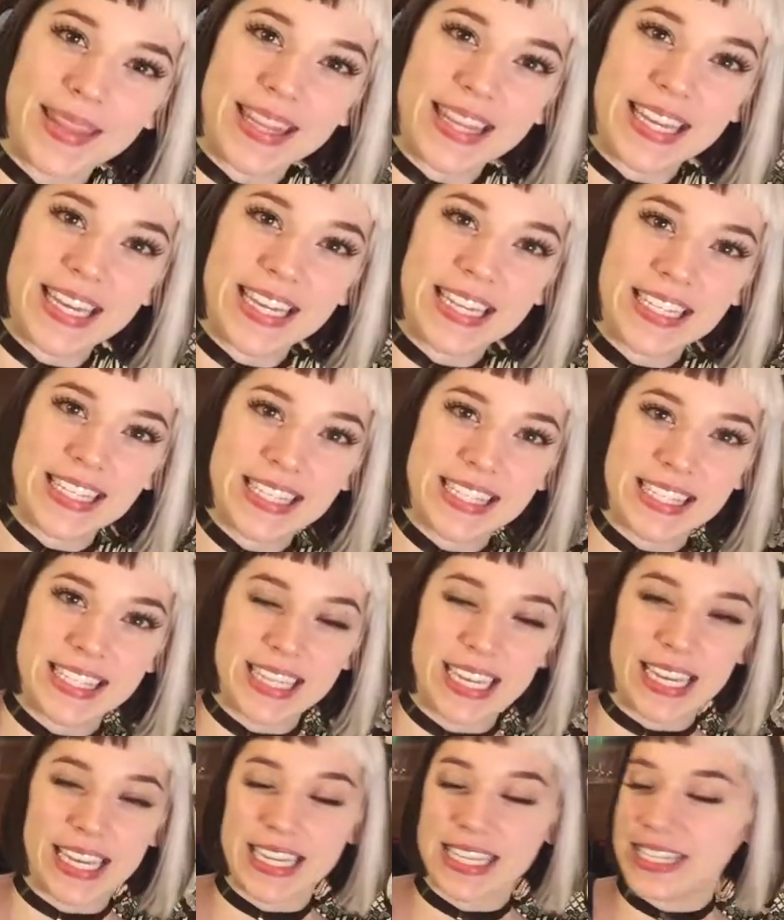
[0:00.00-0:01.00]
This
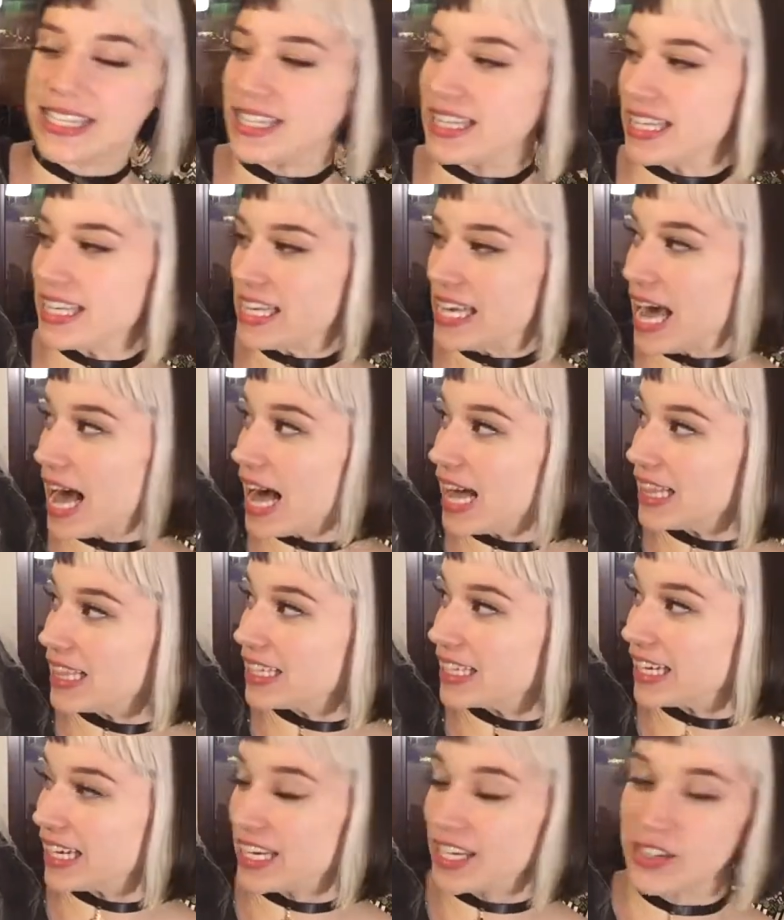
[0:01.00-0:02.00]
is the
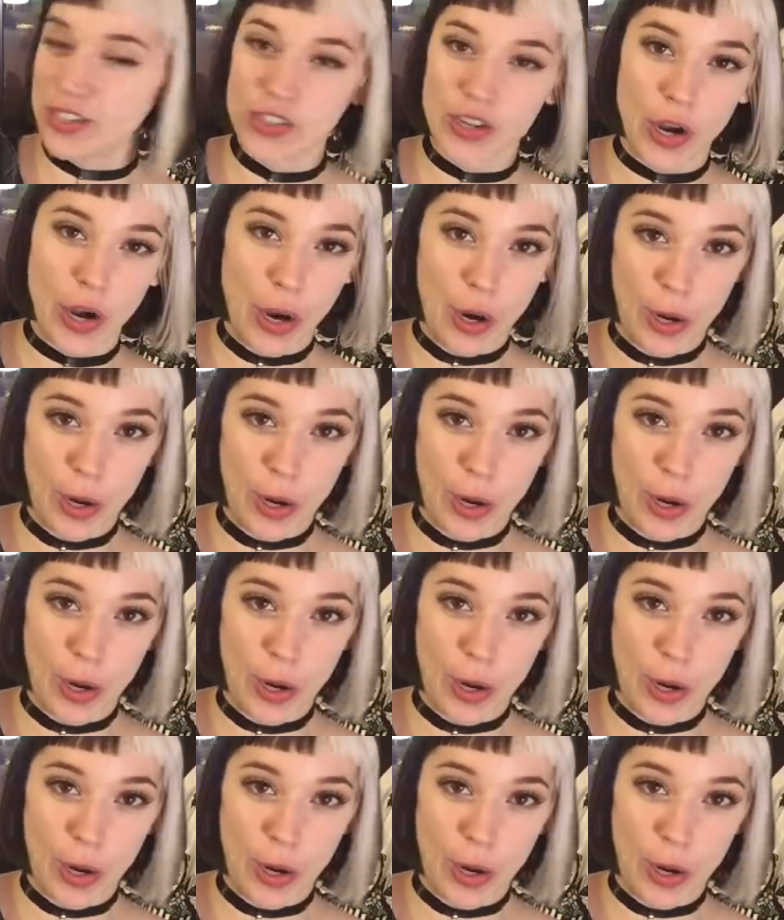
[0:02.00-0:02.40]
Elegant